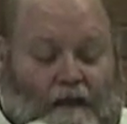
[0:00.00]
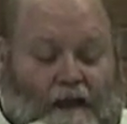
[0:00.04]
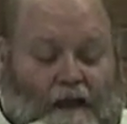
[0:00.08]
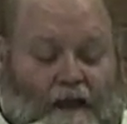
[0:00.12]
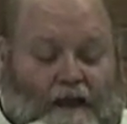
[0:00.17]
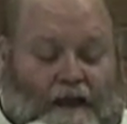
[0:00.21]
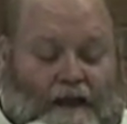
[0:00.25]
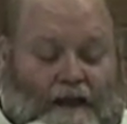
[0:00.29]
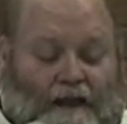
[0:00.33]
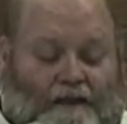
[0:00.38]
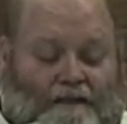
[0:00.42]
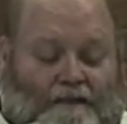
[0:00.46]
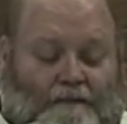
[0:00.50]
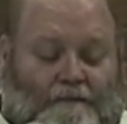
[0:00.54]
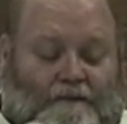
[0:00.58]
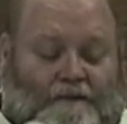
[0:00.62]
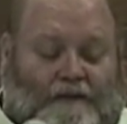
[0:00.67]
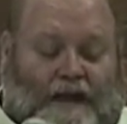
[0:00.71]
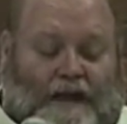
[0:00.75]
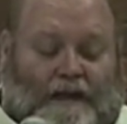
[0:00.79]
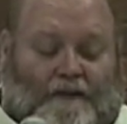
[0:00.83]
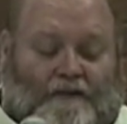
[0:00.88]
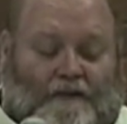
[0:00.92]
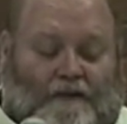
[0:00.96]
and at a
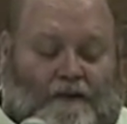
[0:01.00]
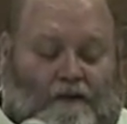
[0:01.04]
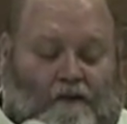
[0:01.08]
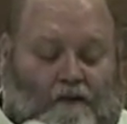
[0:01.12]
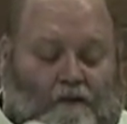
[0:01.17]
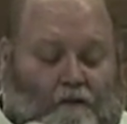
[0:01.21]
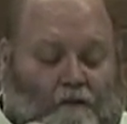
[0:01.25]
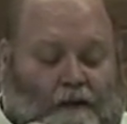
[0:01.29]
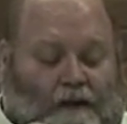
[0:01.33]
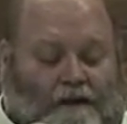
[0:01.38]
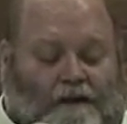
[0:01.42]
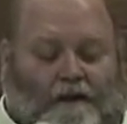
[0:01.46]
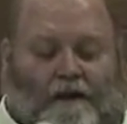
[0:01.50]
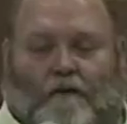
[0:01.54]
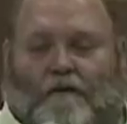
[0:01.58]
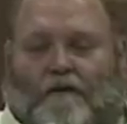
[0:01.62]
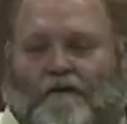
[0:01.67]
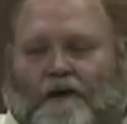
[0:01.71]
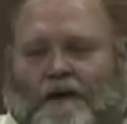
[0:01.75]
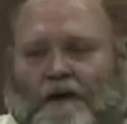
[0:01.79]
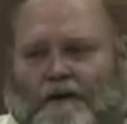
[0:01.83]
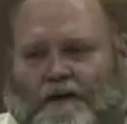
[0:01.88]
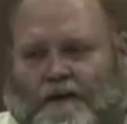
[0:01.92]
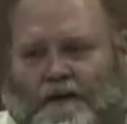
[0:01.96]
substantially lower rate than
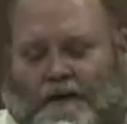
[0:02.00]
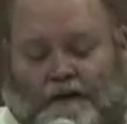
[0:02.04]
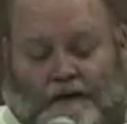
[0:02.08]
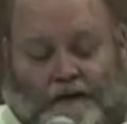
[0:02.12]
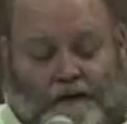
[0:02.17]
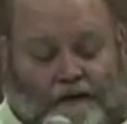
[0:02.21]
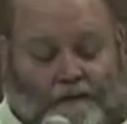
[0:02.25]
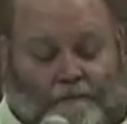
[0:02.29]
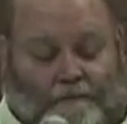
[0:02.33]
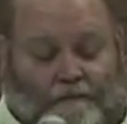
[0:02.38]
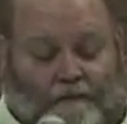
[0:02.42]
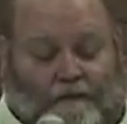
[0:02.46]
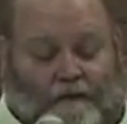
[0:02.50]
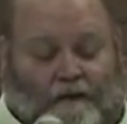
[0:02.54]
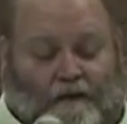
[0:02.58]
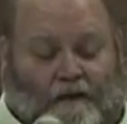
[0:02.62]
ordinary income.